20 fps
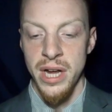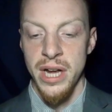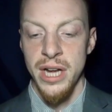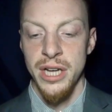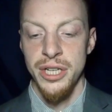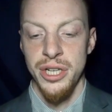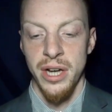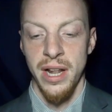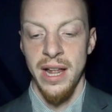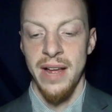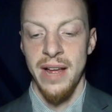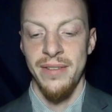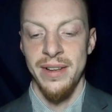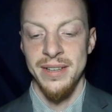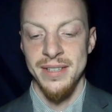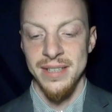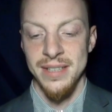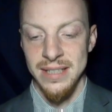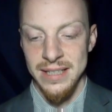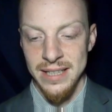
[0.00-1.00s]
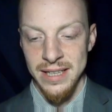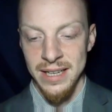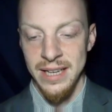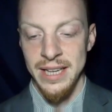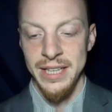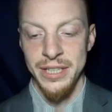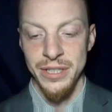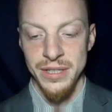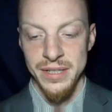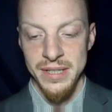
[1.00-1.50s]
shall have as little
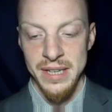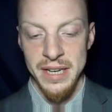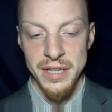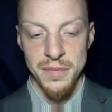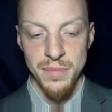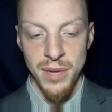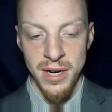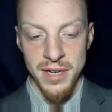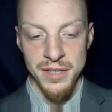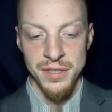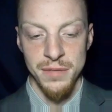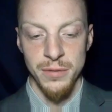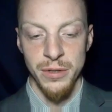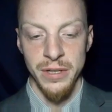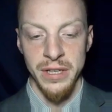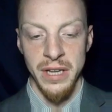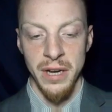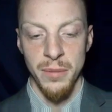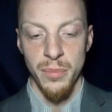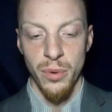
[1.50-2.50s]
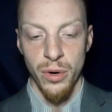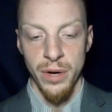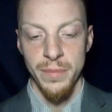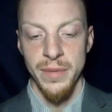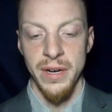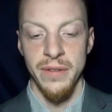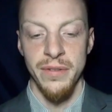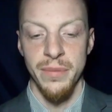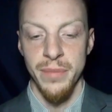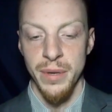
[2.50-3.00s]
agency as possible in the
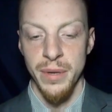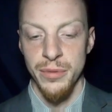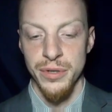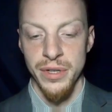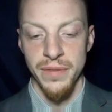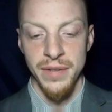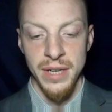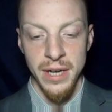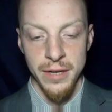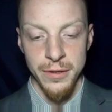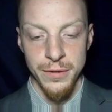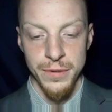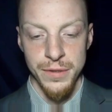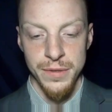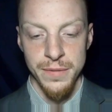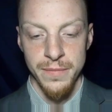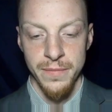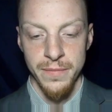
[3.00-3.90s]
appointment of the members of the others.